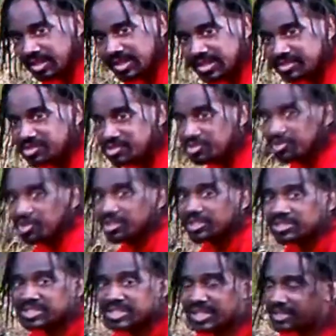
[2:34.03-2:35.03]
into your
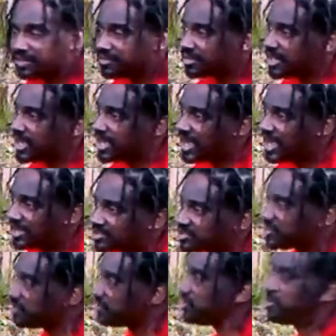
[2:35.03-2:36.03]
container. I'll
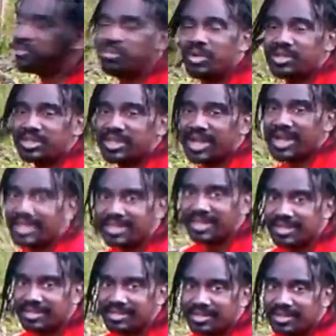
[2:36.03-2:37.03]
show you the one that I
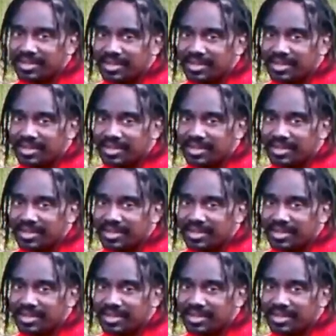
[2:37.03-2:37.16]
get,